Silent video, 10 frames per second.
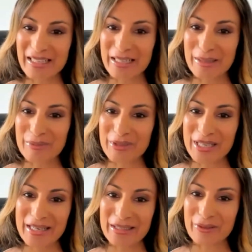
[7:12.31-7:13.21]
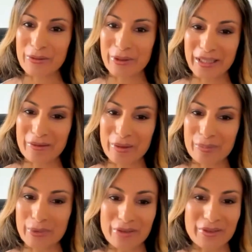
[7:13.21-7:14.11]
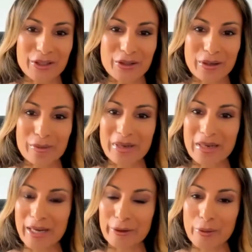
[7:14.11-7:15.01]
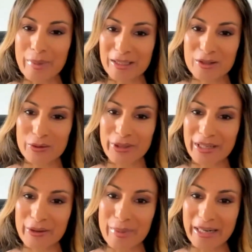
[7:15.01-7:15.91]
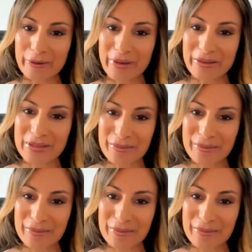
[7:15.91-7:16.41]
Jen, if you want to give a brief intro about your backstory and your background.